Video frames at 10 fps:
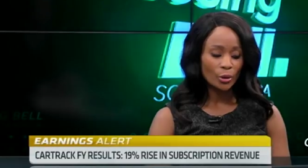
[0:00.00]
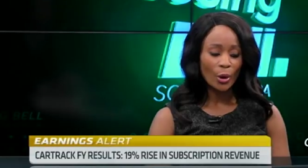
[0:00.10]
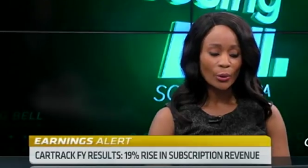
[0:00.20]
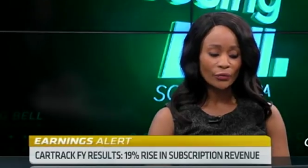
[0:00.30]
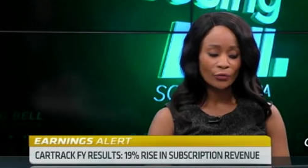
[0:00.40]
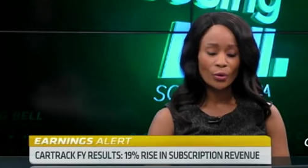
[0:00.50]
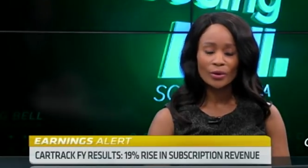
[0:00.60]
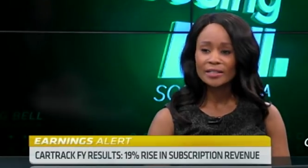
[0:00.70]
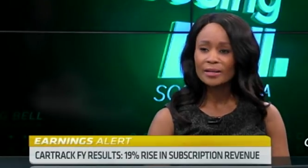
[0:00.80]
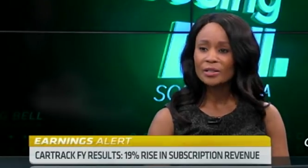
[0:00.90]
going
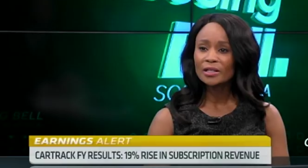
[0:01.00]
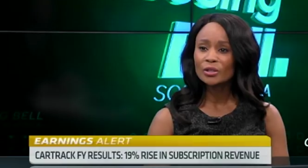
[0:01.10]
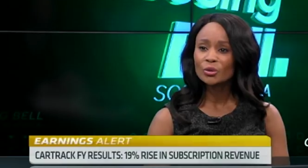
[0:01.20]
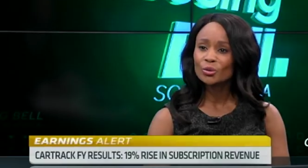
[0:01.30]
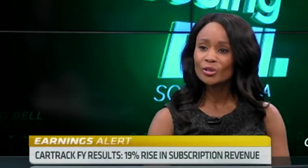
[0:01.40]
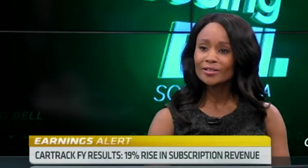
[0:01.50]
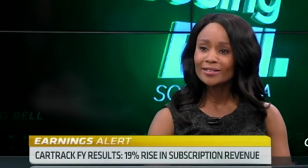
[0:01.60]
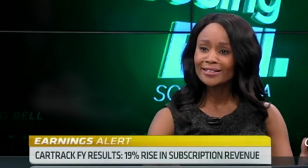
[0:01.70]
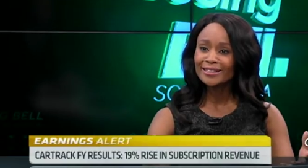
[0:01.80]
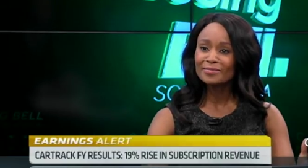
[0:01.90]
forward, I mean, you
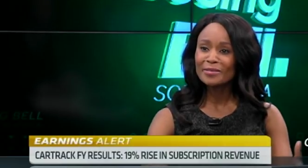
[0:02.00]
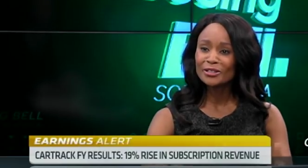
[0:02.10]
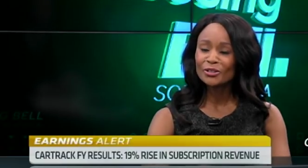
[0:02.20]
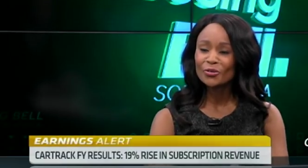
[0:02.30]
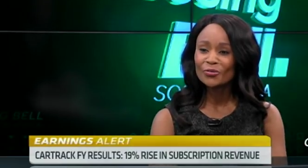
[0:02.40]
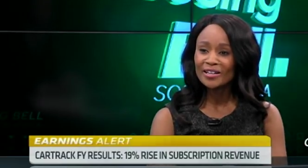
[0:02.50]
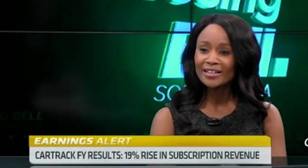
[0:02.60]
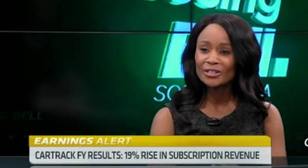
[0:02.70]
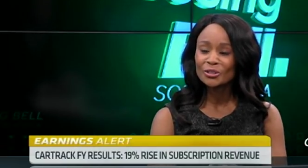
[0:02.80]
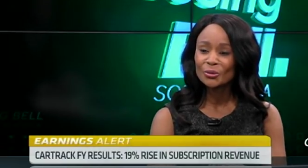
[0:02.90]
just did mention, air
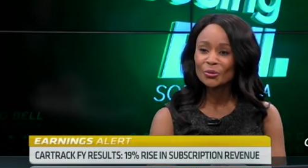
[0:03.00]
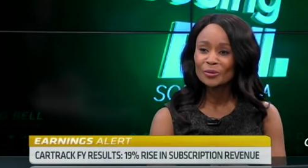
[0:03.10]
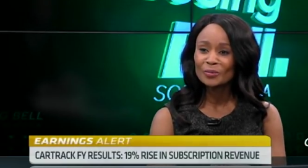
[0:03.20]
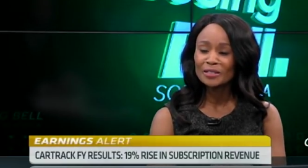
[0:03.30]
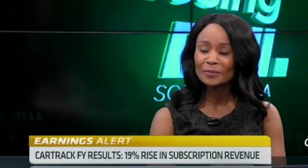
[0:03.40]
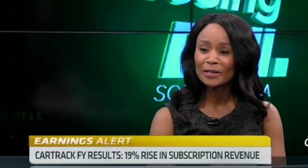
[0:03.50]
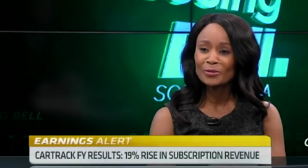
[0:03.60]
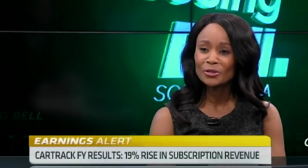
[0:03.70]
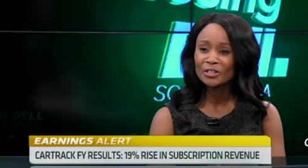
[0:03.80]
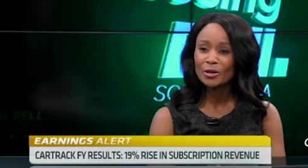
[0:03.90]
that you would be
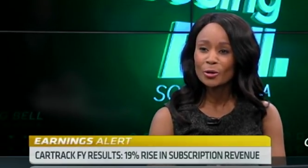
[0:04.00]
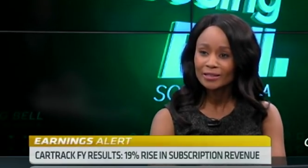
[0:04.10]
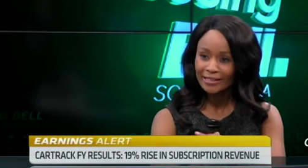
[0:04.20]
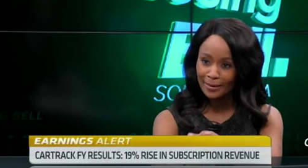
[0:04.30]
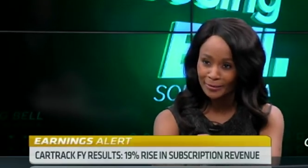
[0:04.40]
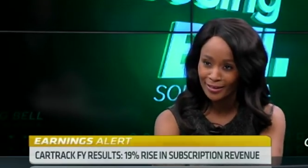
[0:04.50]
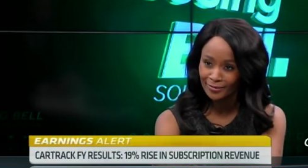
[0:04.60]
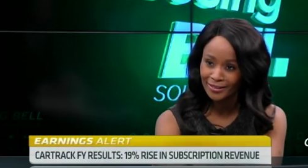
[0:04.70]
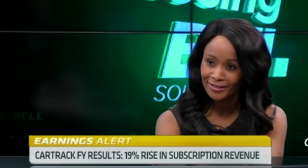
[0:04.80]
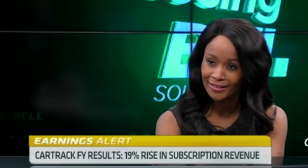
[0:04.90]
speaking with shareholders Cape Town,
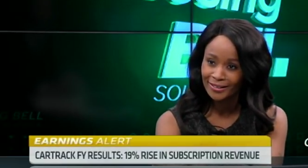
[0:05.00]
right?